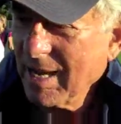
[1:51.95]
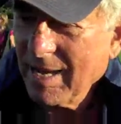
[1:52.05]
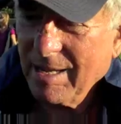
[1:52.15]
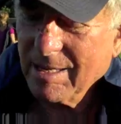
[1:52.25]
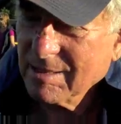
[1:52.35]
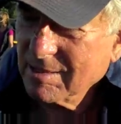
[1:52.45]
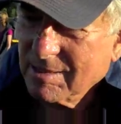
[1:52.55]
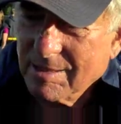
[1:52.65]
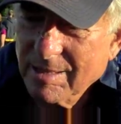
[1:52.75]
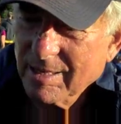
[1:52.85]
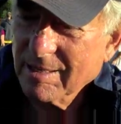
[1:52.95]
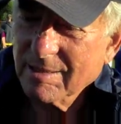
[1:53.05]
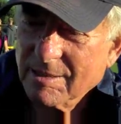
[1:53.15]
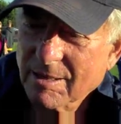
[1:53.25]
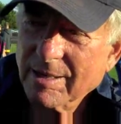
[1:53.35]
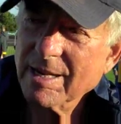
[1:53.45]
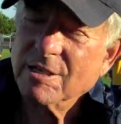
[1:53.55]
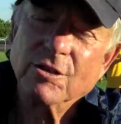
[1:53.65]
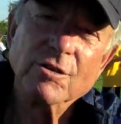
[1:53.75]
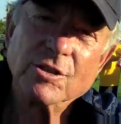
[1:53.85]
Sergey Sergey
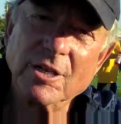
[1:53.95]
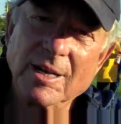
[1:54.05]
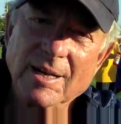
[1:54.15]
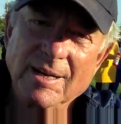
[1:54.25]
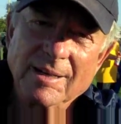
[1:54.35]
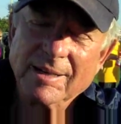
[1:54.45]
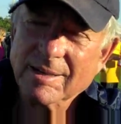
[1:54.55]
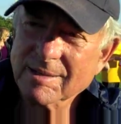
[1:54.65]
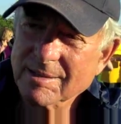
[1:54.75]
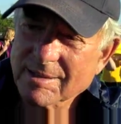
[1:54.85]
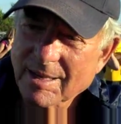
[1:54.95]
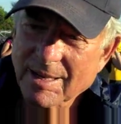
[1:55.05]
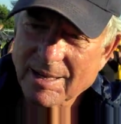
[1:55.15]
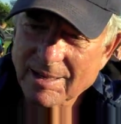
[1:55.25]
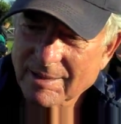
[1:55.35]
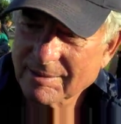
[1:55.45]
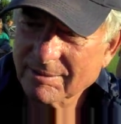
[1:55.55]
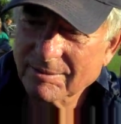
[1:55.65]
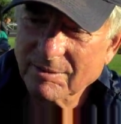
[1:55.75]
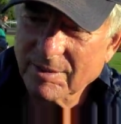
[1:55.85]
Sushchikh is
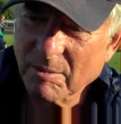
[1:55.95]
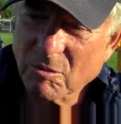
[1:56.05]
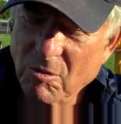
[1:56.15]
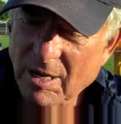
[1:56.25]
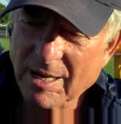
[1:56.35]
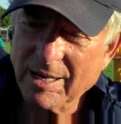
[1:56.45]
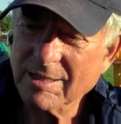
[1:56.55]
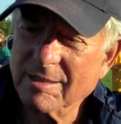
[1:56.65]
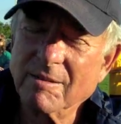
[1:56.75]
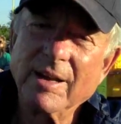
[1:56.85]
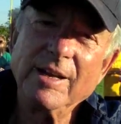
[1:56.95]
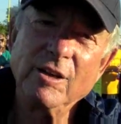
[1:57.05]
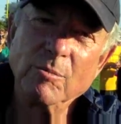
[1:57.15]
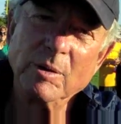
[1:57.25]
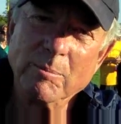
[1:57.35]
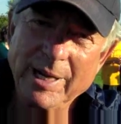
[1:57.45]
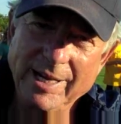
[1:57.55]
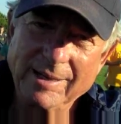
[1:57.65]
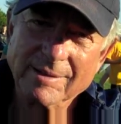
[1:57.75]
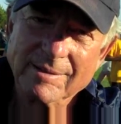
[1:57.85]
number one. He's a great human
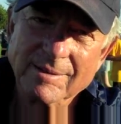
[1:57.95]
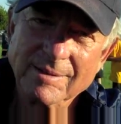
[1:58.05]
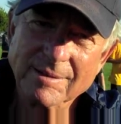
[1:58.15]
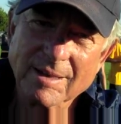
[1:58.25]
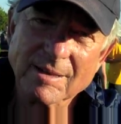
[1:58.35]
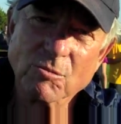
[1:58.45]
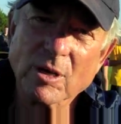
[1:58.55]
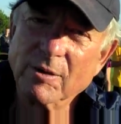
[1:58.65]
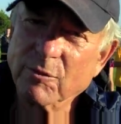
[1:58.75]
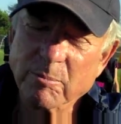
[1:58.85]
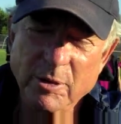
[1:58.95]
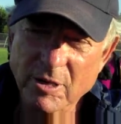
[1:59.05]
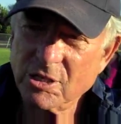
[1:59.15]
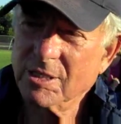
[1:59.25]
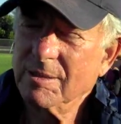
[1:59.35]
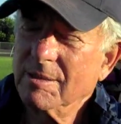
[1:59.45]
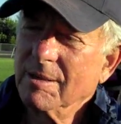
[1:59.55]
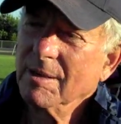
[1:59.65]
being, a wonderful person.